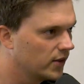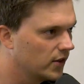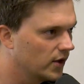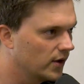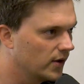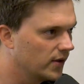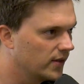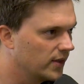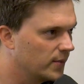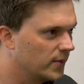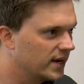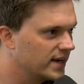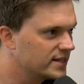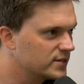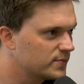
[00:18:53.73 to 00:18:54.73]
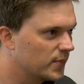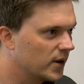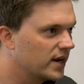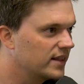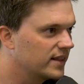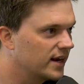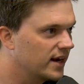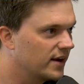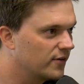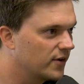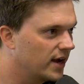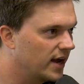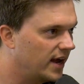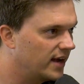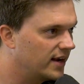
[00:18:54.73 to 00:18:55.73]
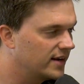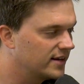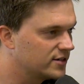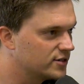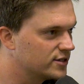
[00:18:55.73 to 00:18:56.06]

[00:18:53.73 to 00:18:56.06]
The biggest spike that I ever had,